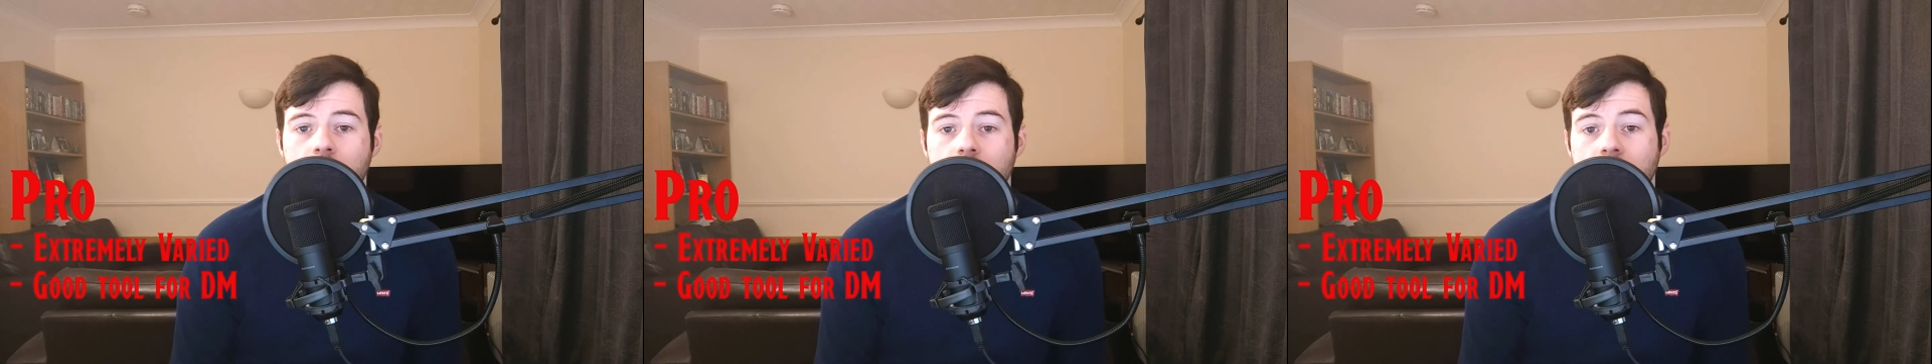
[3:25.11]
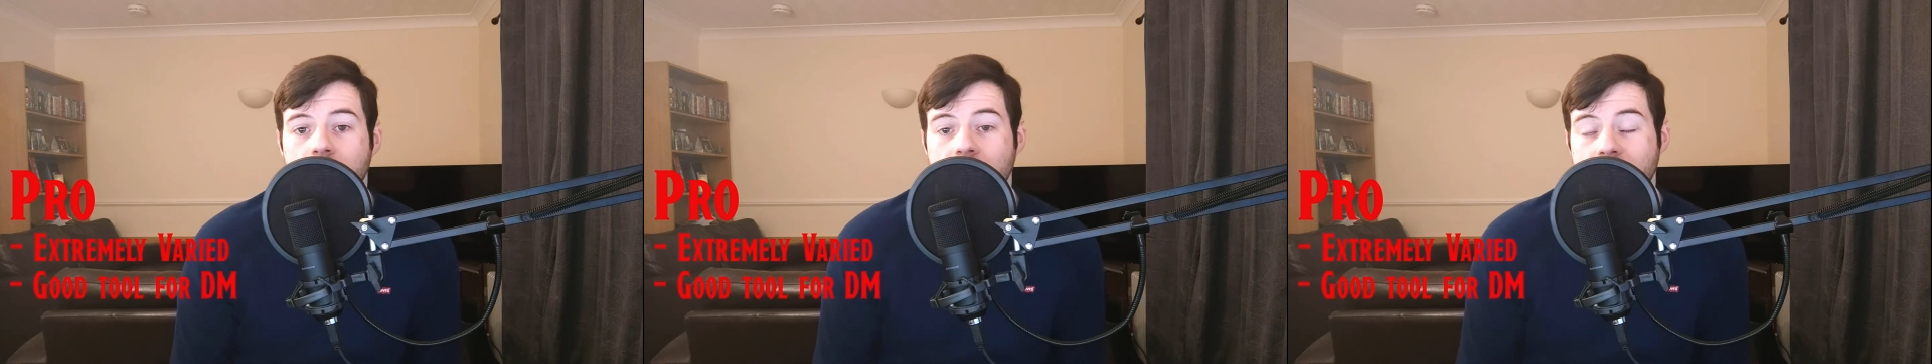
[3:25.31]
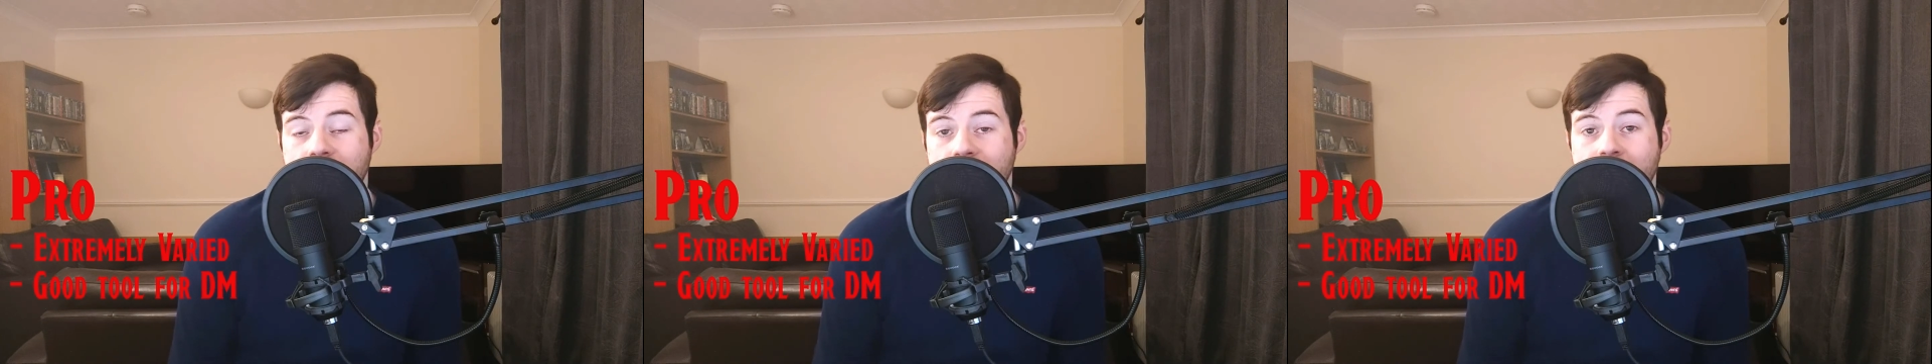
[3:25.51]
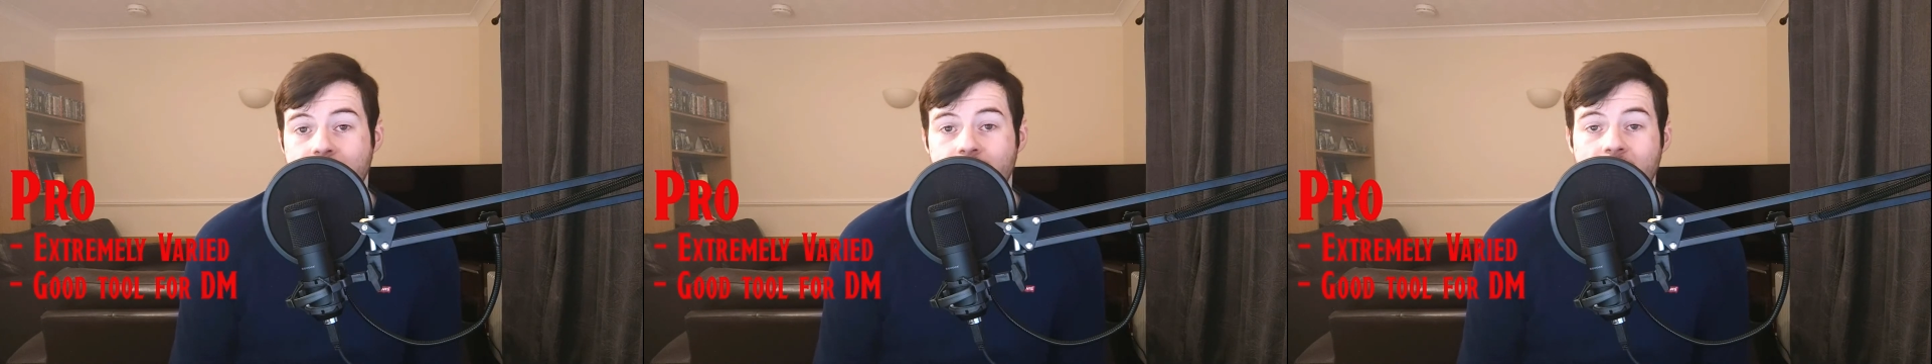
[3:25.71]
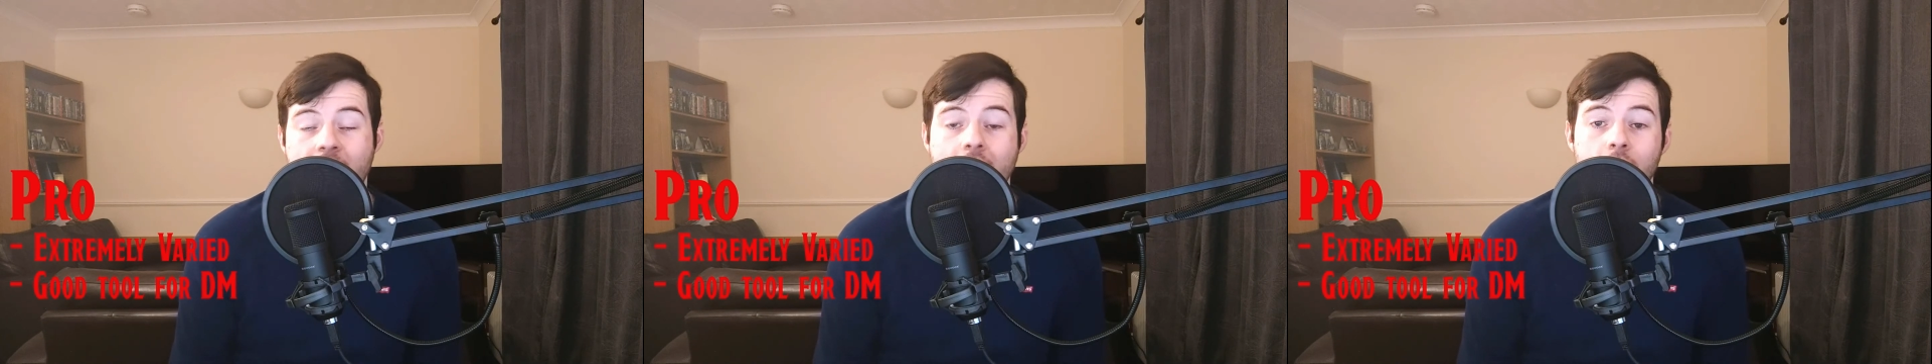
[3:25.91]
even
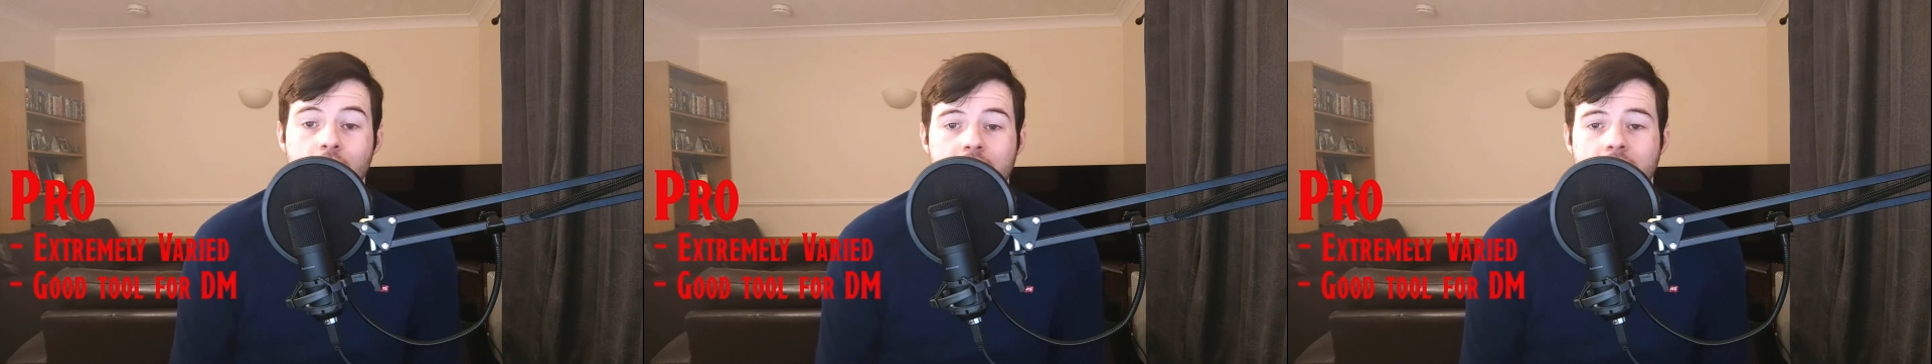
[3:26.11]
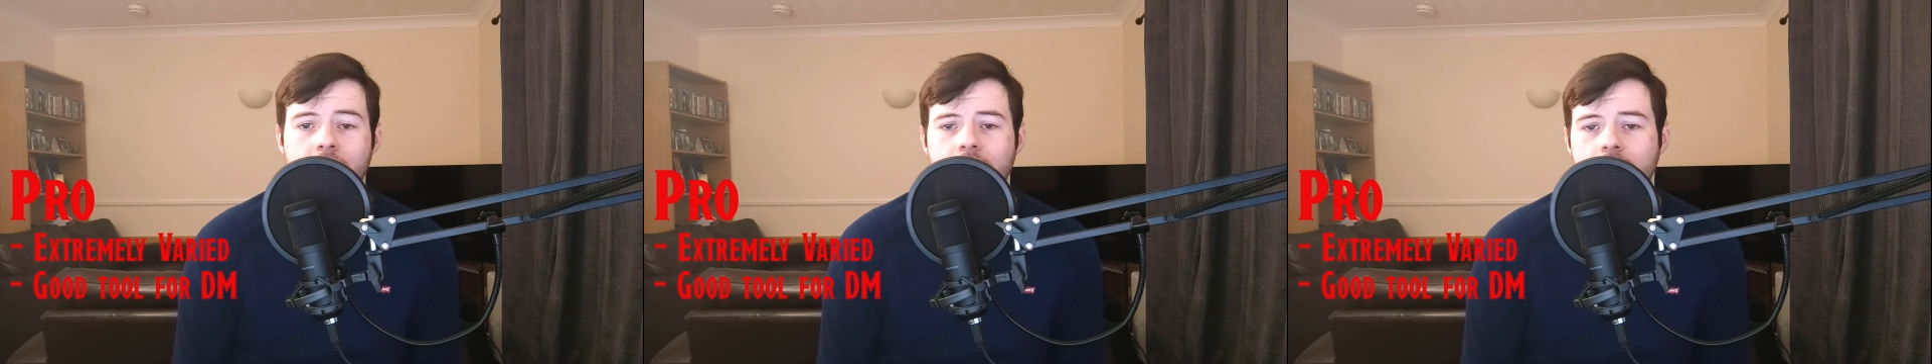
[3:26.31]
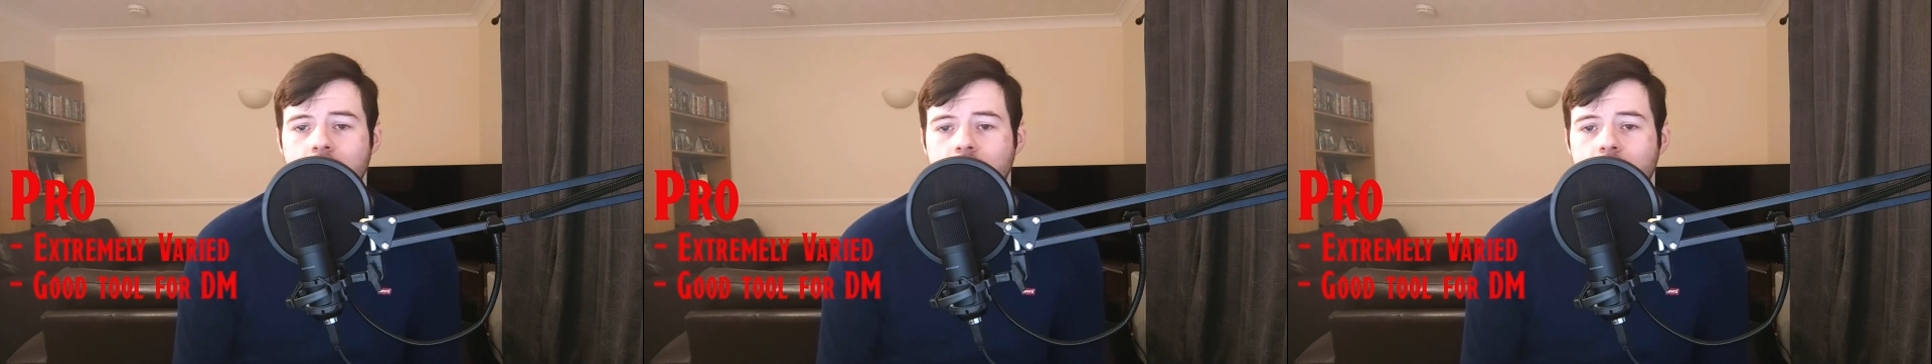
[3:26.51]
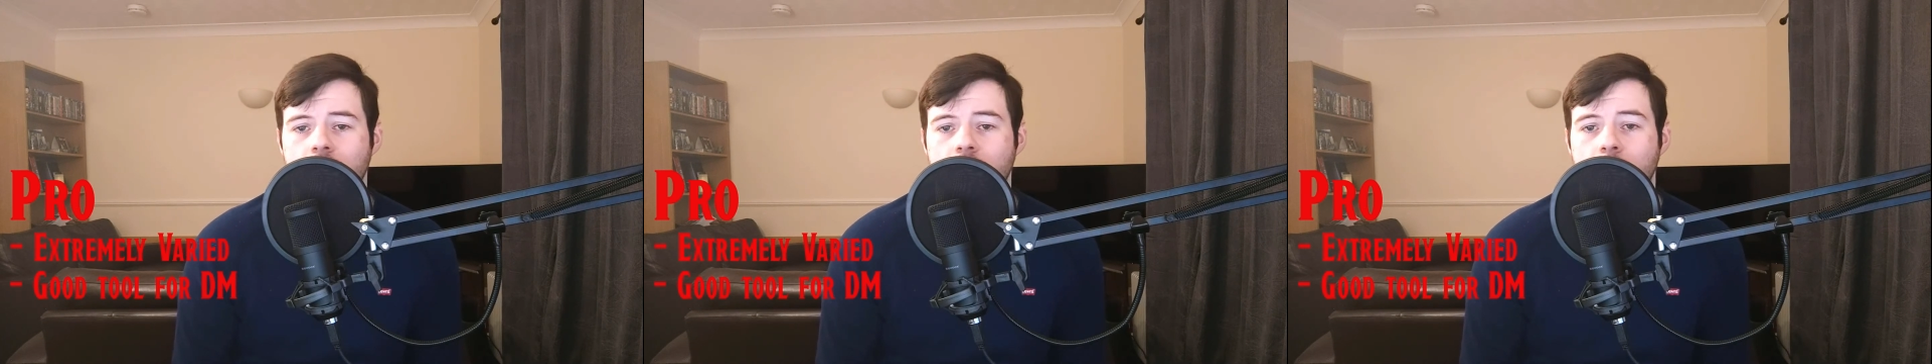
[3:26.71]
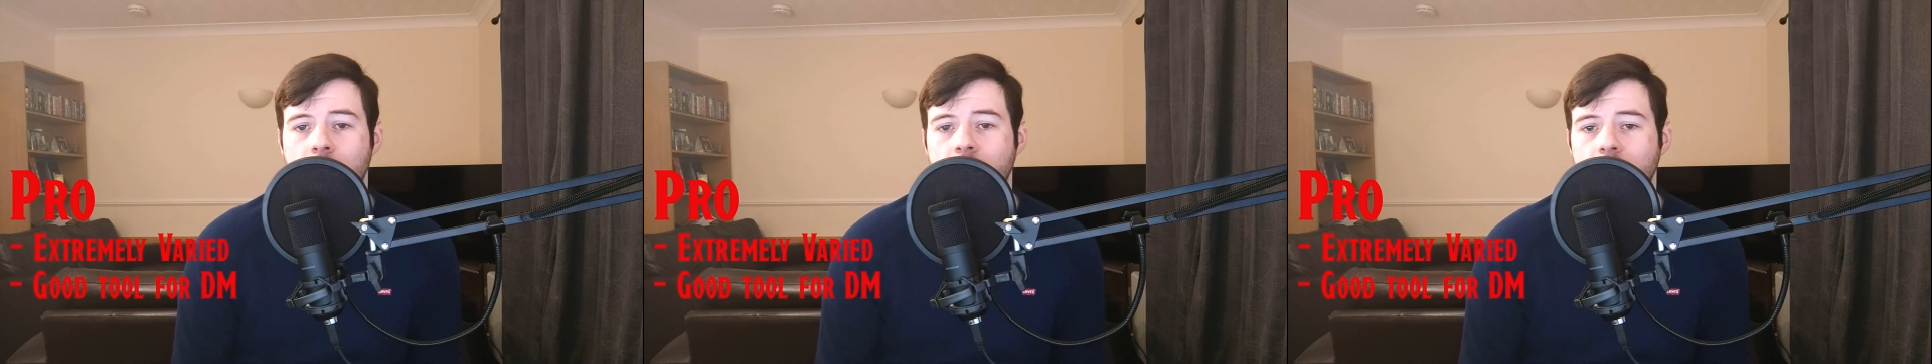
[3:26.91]
outside of Storm
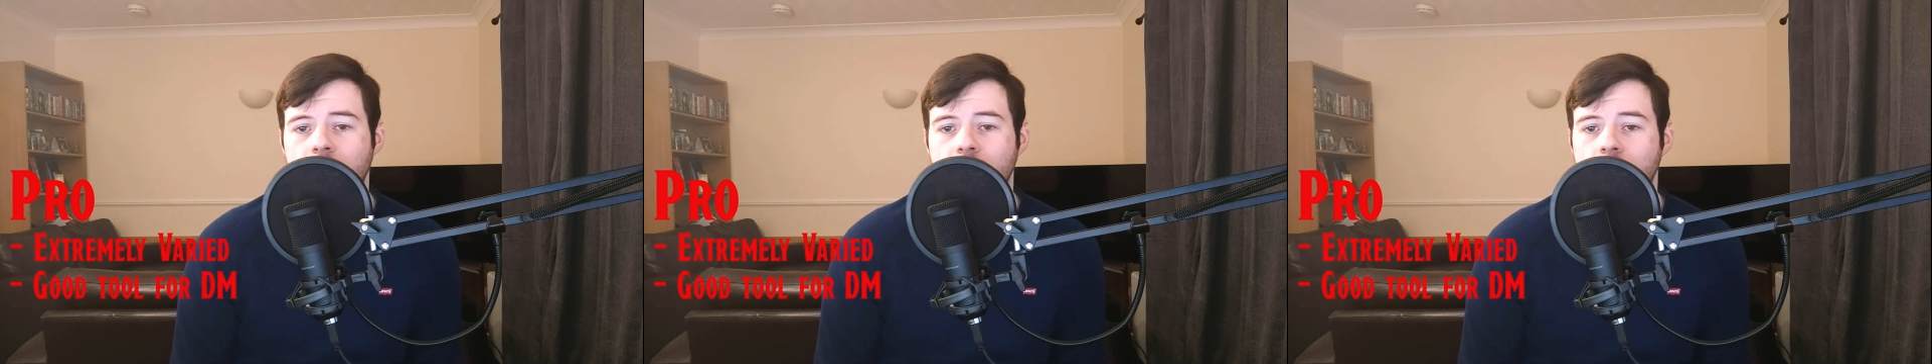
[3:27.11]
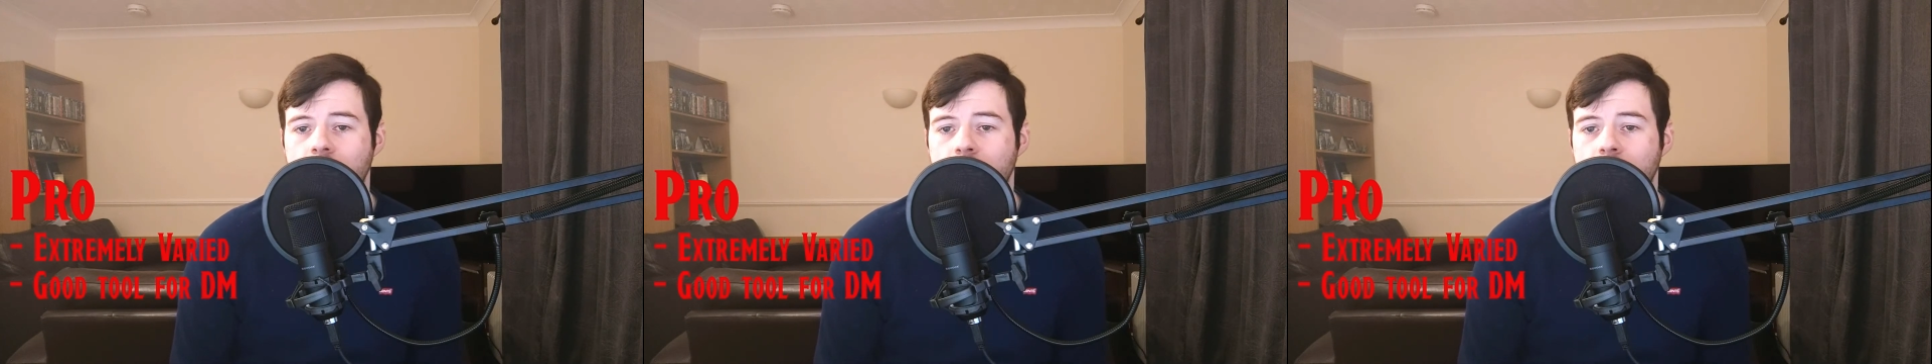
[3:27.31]
King's Thunder